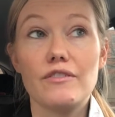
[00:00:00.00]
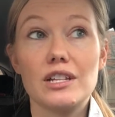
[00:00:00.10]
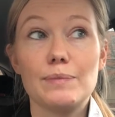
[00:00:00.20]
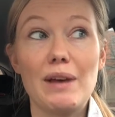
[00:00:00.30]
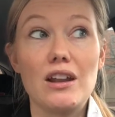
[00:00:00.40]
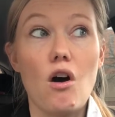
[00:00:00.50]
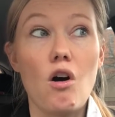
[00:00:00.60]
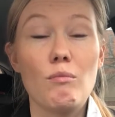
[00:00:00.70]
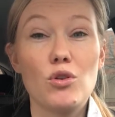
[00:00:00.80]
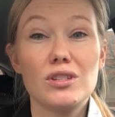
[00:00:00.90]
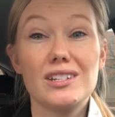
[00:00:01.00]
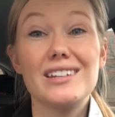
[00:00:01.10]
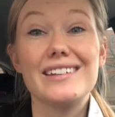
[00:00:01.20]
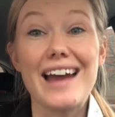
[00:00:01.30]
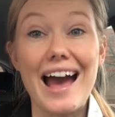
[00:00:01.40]
It's been almost
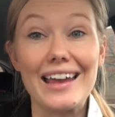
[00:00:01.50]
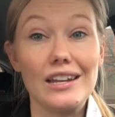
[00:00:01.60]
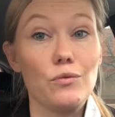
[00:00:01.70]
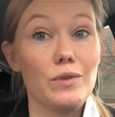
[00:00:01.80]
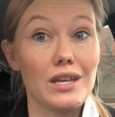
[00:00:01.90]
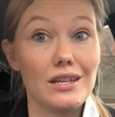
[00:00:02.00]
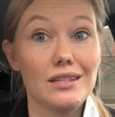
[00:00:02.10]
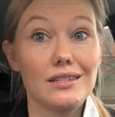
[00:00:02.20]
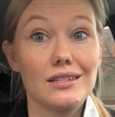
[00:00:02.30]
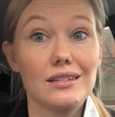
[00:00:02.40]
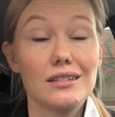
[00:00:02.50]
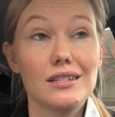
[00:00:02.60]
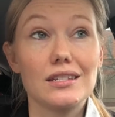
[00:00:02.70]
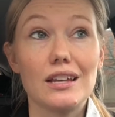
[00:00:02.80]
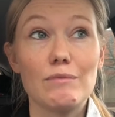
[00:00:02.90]
9 weeks
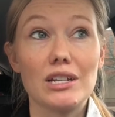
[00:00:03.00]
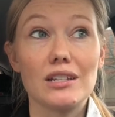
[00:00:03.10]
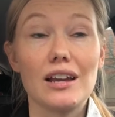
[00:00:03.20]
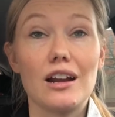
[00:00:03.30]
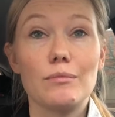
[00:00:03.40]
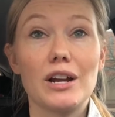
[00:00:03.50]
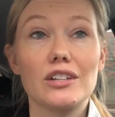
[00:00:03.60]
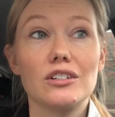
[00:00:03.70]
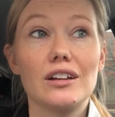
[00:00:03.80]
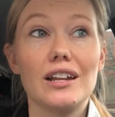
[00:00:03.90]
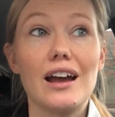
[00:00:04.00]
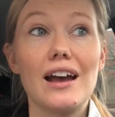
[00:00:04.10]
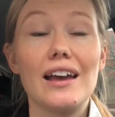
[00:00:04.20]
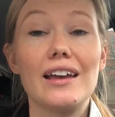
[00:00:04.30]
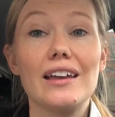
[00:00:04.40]
since I've been to the chiropractor, and
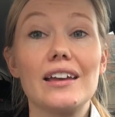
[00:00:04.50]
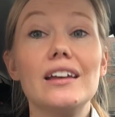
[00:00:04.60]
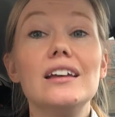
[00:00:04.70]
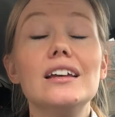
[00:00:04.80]
I